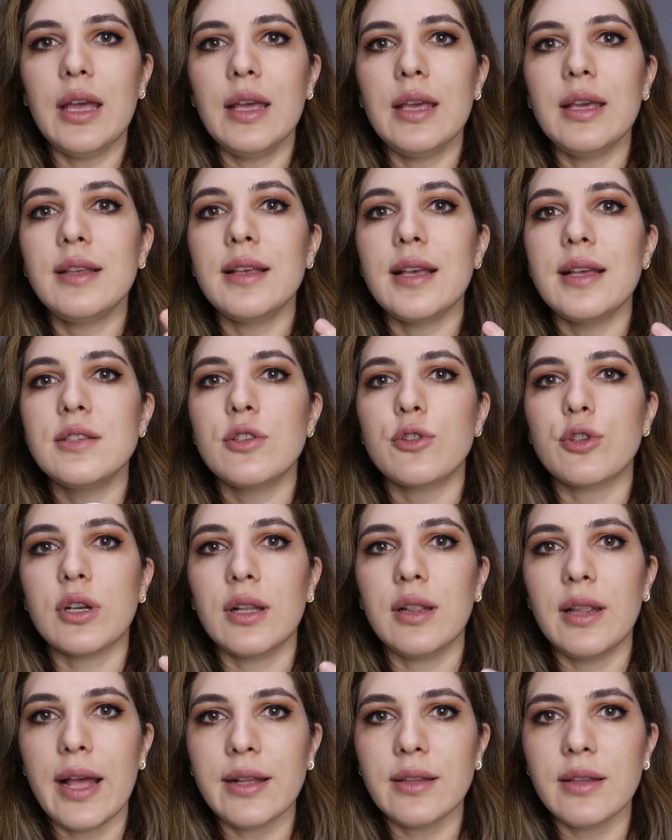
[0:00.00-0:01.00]
in case you're
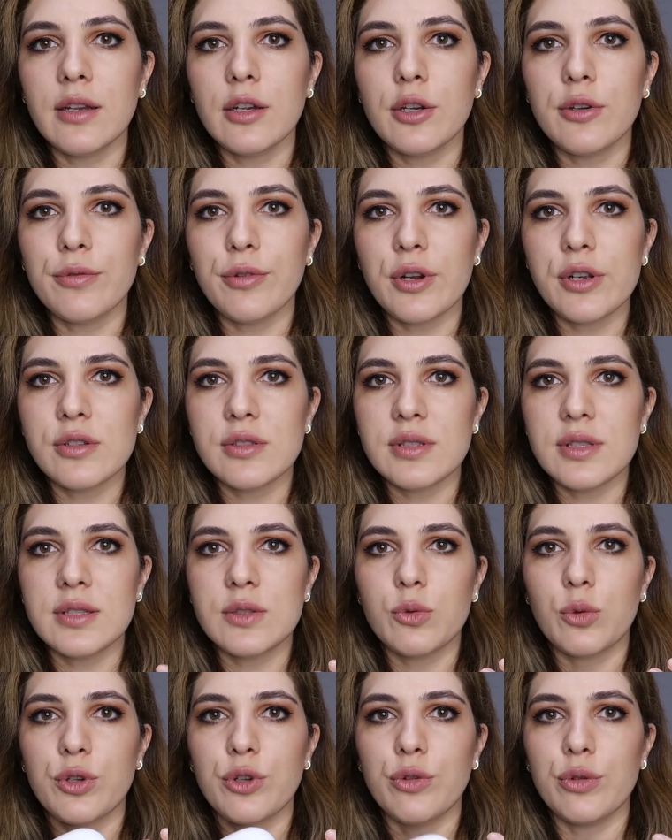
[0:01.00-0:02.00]
collecting her
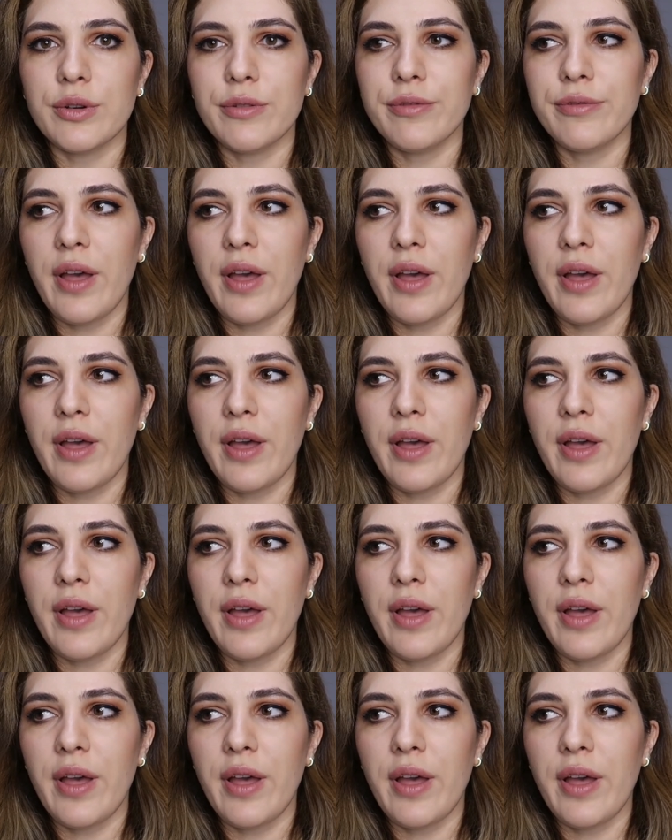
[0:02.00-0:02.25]
fragrances or you're a